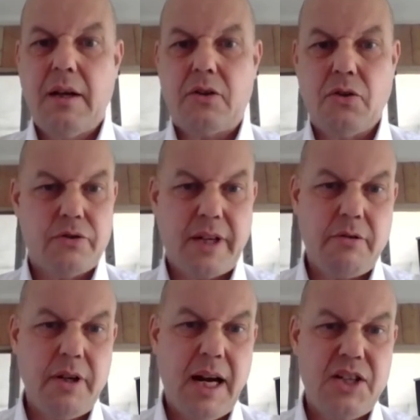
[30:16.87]
contract
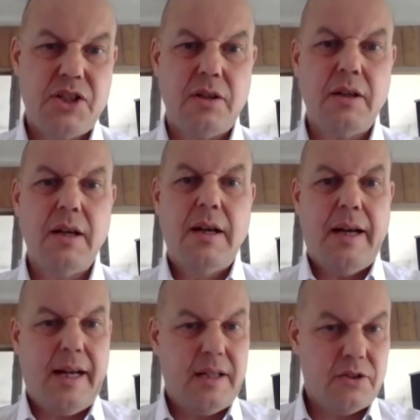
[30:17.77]
creation
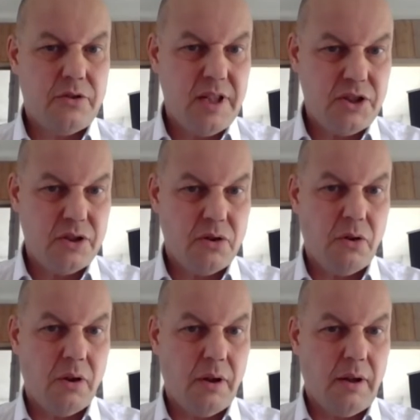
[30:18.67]
and the
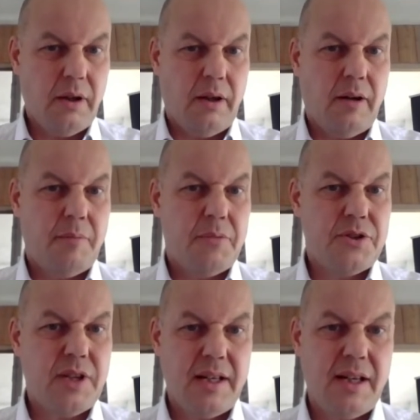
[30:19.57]
traditional
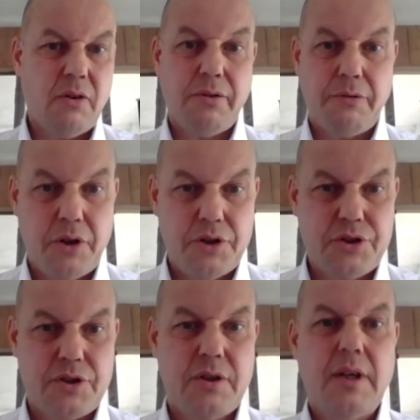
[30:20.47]
sending of a
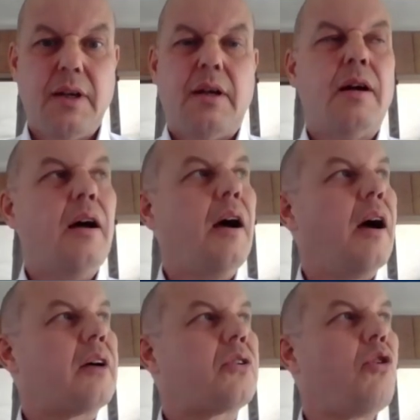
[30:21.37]
first
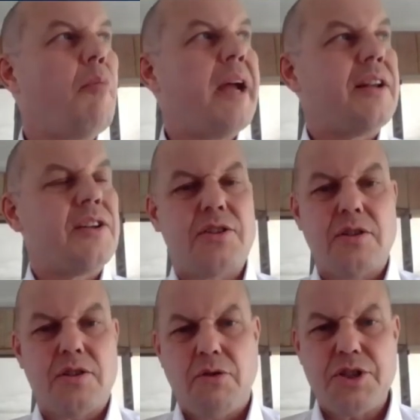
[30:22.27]
comment,
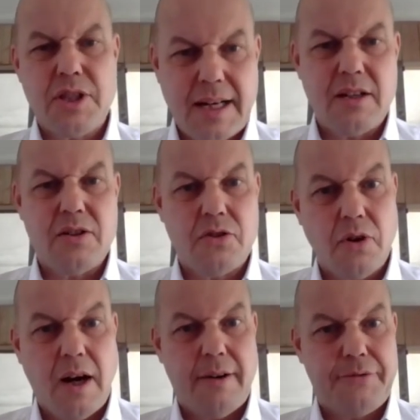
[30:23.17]
so a second
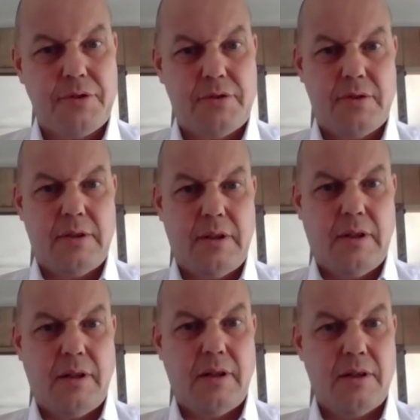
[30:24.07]
draft
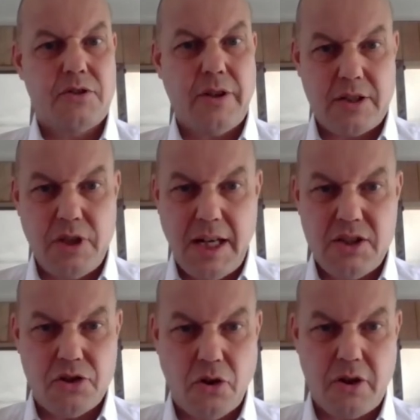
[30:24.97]
track
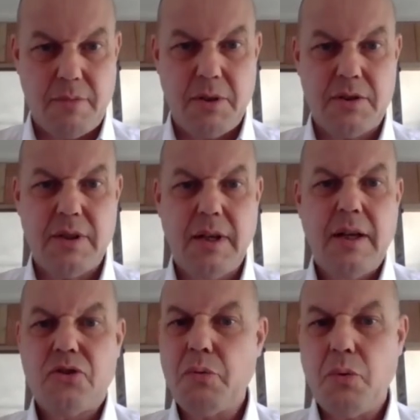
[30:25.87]
changes document,
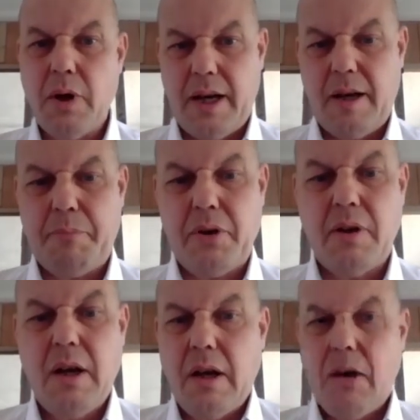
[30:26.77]
to
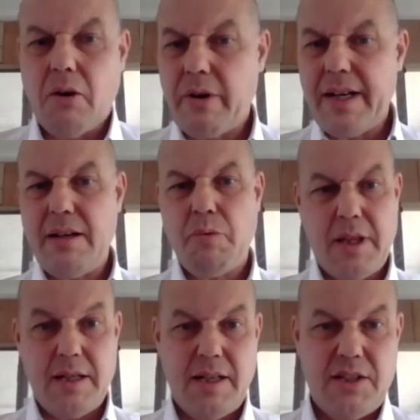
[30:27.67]
happen already
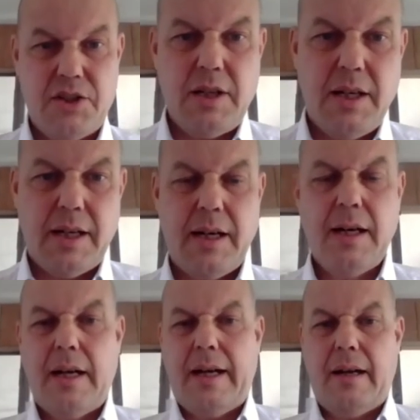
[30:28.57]
within this
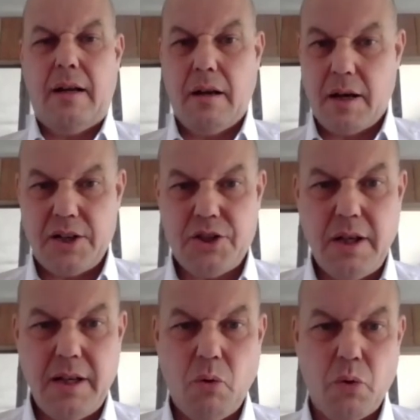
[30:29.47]
year,
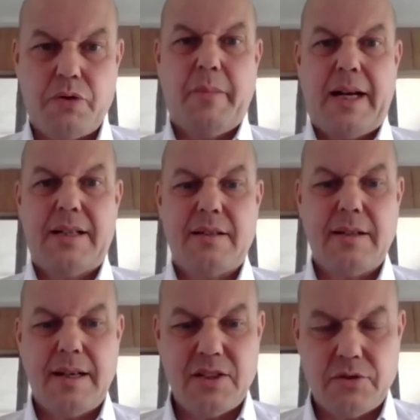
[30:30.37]
largely automated,
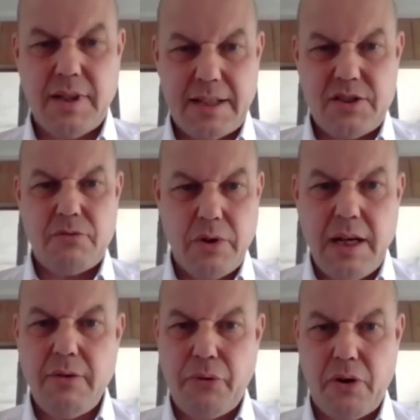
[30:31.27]
and that's
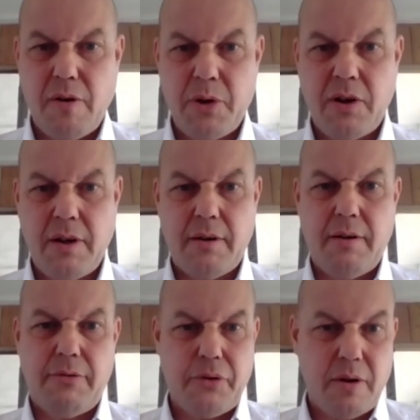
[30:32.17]
really
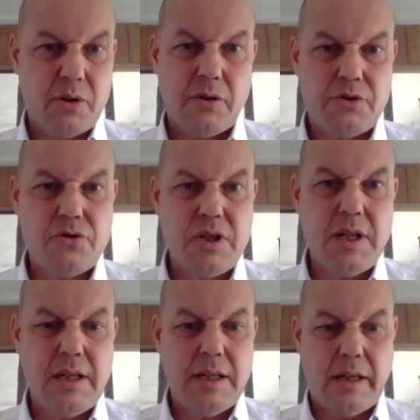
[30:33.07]
phenomenal to
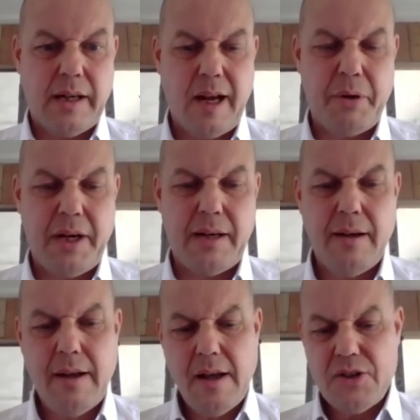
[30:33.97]
see happening.
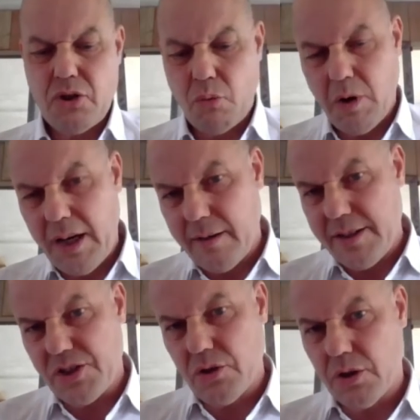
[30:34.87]
So while
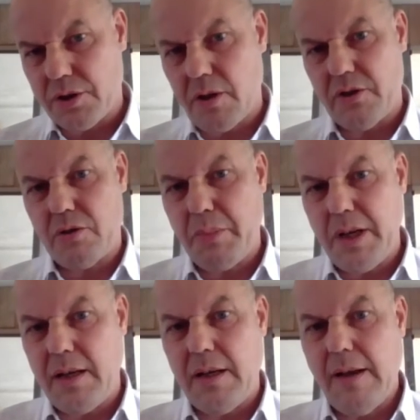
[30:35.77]
it's not going to
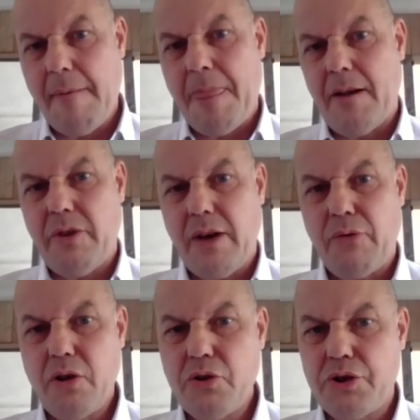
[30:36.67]
be a
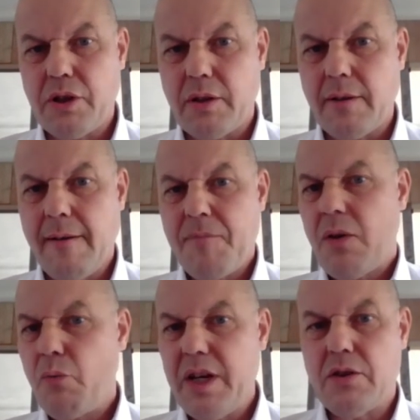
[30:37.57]
revolution,
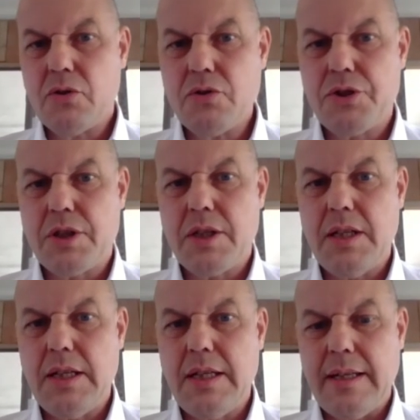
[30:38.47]
we do
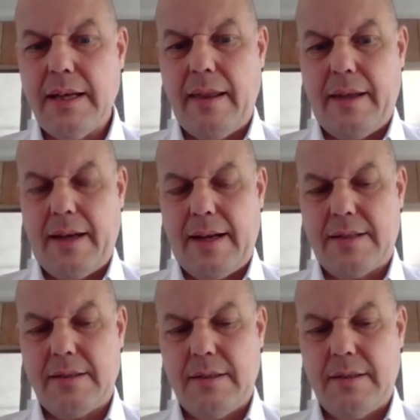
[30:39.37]
see that